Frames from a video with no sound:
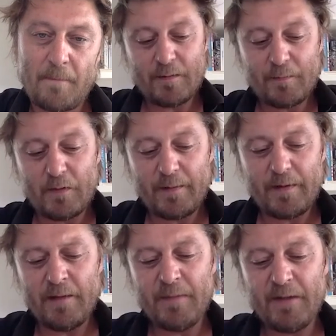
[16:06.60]
But
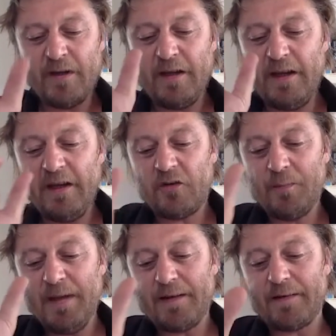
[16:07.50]
in between each
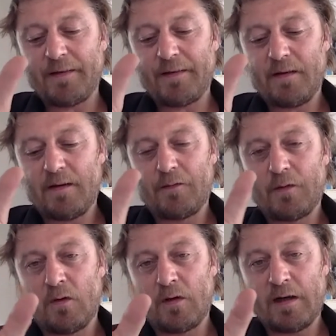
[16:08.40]
mix of
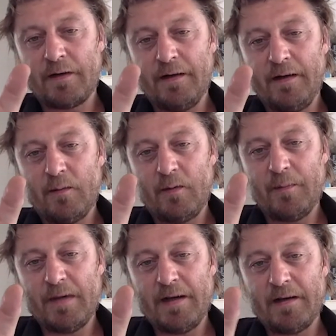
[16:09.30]
Laurent Garnier,
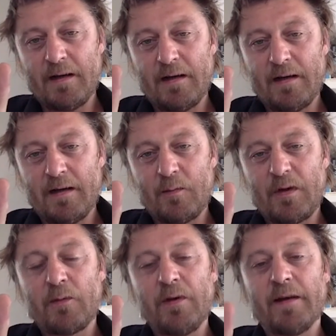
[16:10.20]

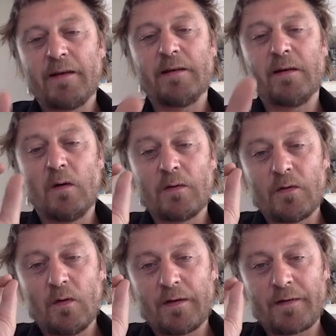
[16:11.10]
we created
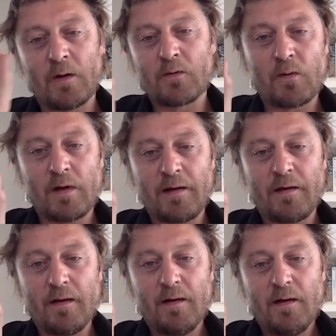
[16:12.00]
also a soundtrack
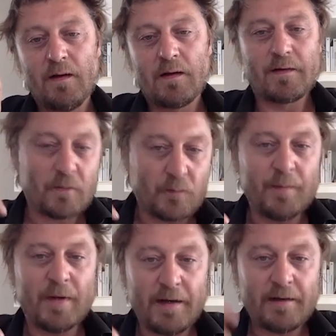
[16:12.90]
that we
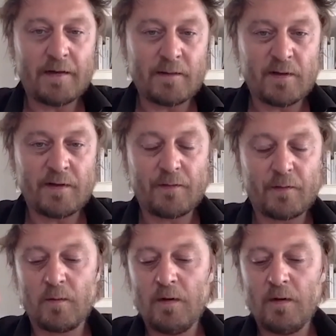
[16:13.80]
made, 1024.